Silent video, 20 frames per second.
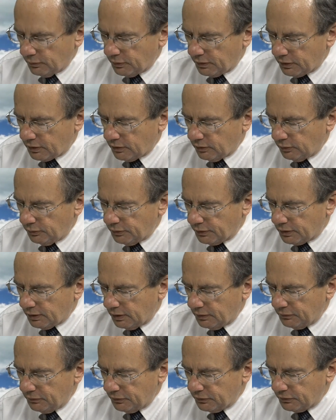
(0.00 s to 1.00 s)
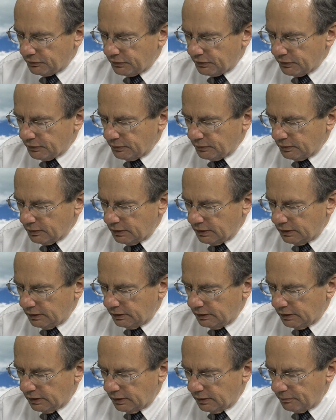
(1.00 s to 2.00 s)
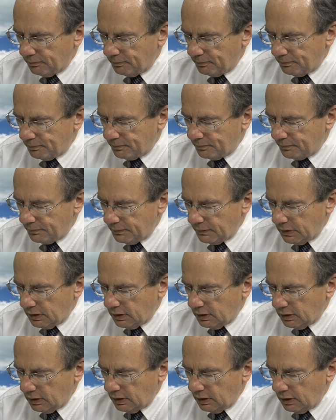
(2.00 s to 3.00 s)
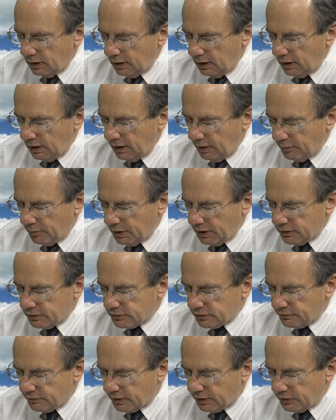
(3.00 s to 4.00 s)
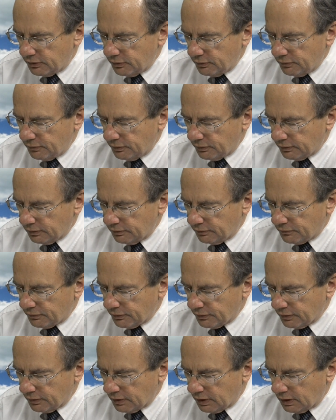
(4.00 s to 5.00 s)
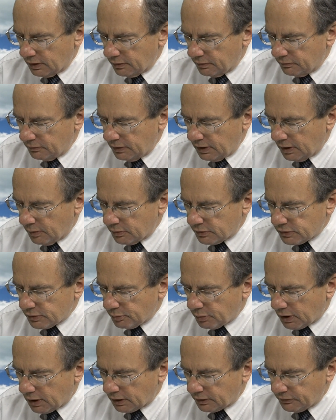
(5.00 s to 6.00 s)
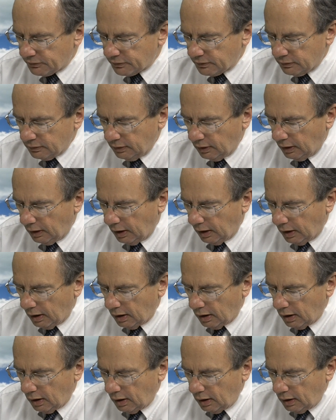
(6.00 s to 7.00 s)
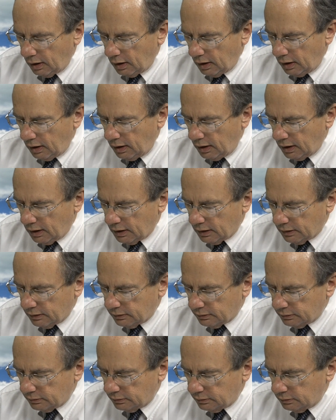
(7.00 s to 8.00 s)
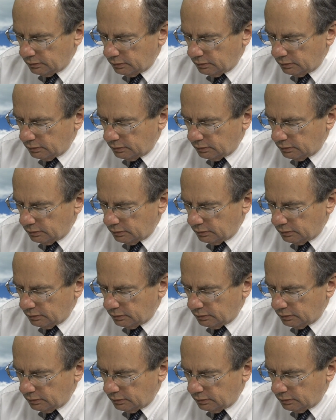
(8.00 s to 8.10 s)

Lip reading: the Golden Gloves is still a major venue for amateur boxing, and